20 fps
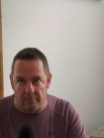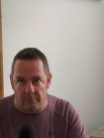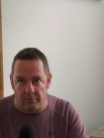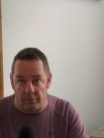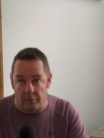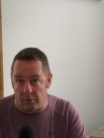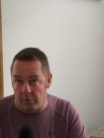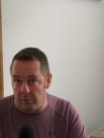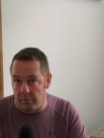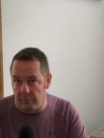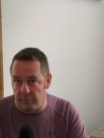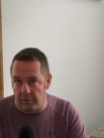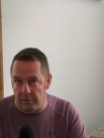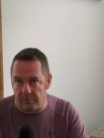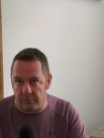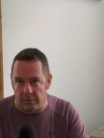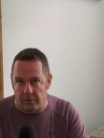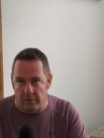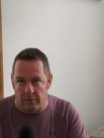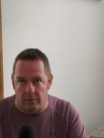photography
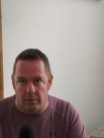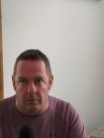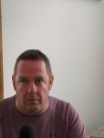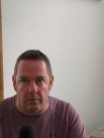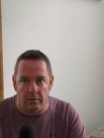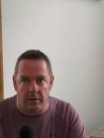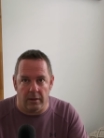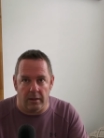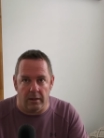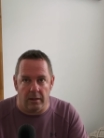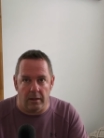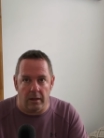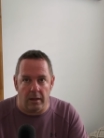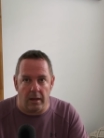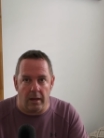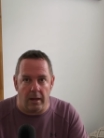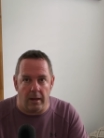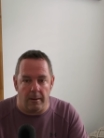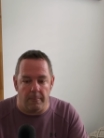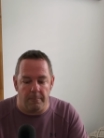for a lot longer
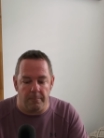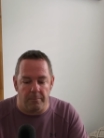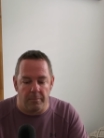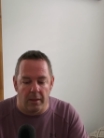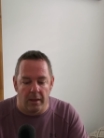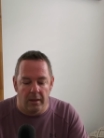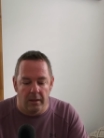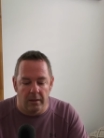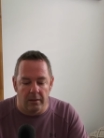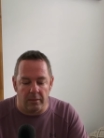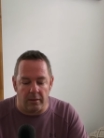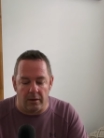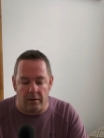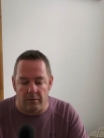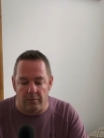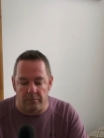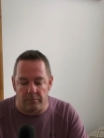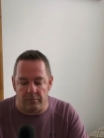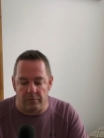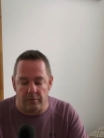than
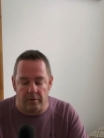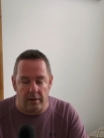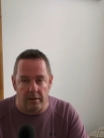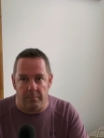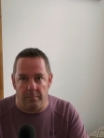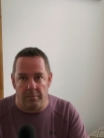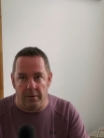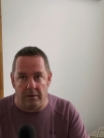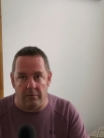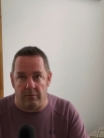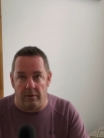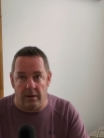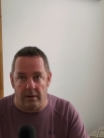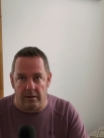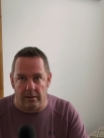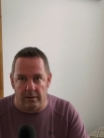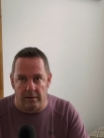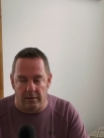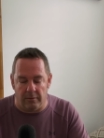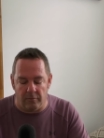I've create, been
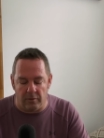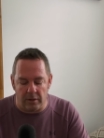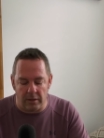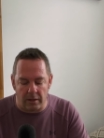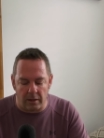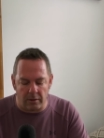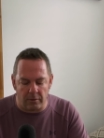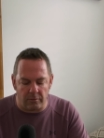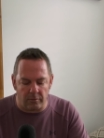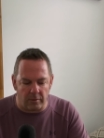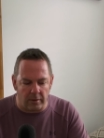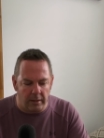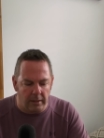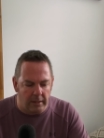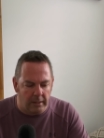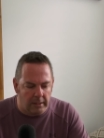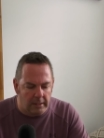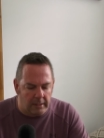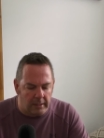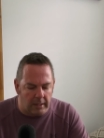creating any videos.
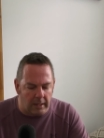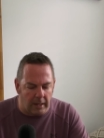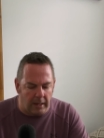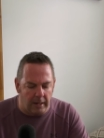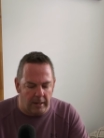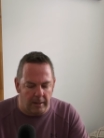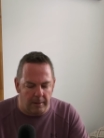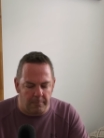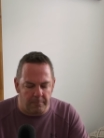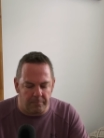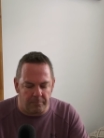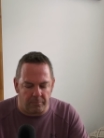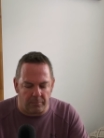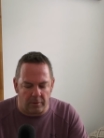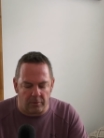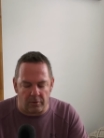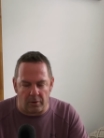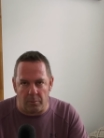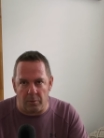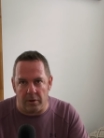Um,
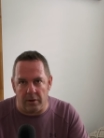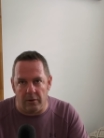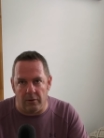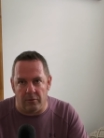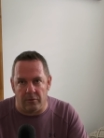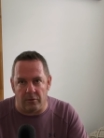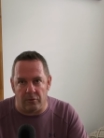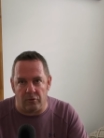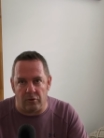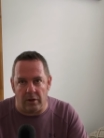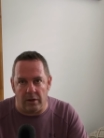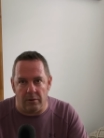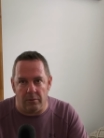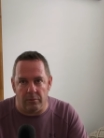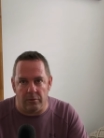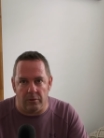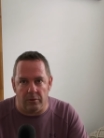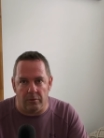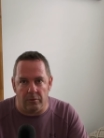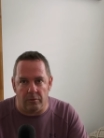so I want to use this channel
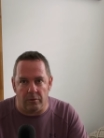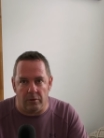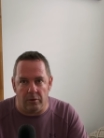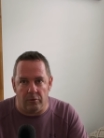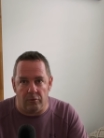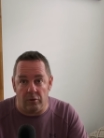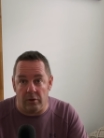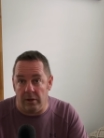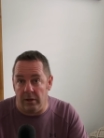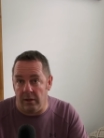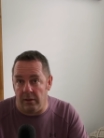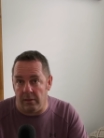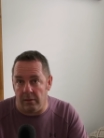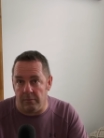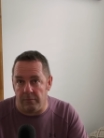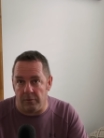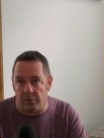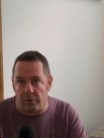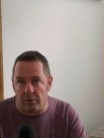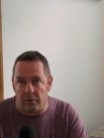to sort of share the
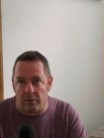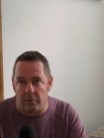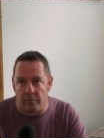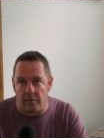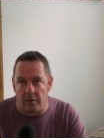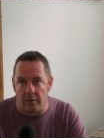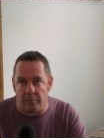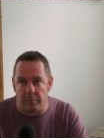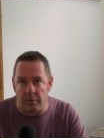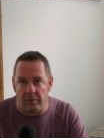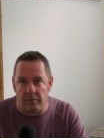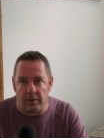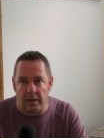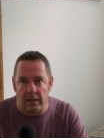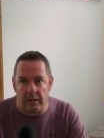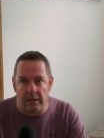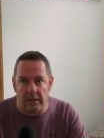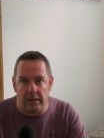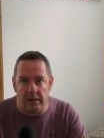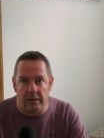photography I've been
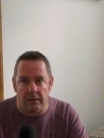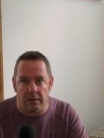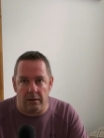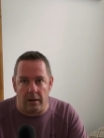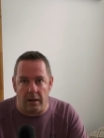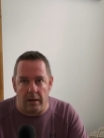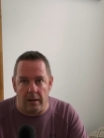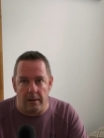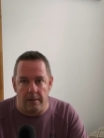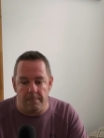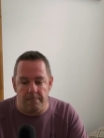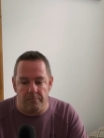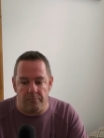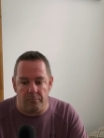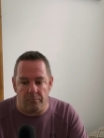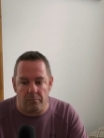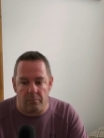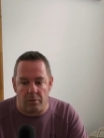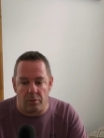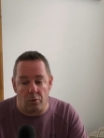taking,
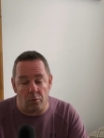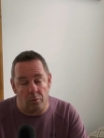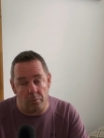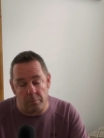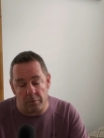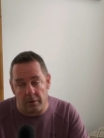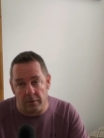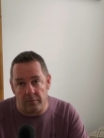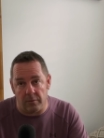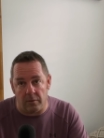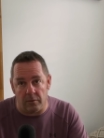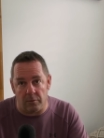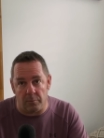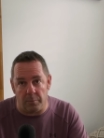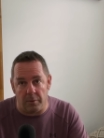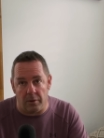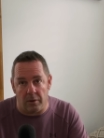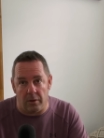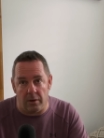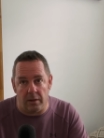um, thought process
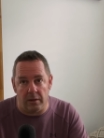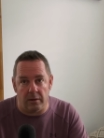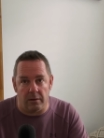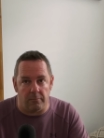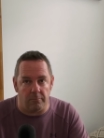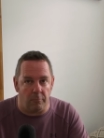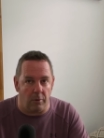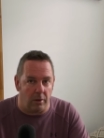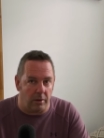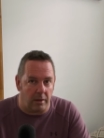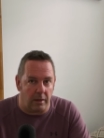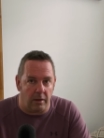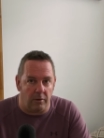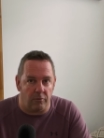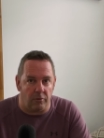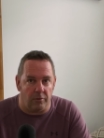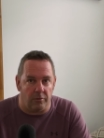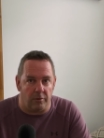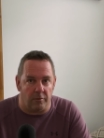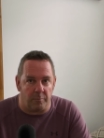behind it,
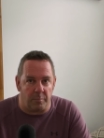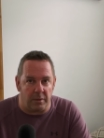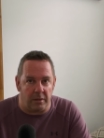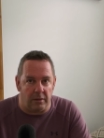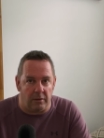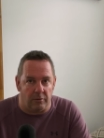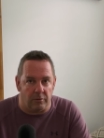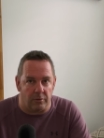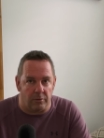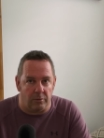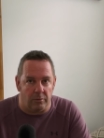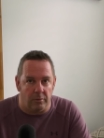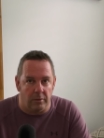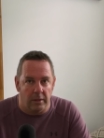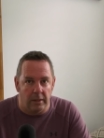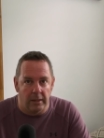locations I've been to,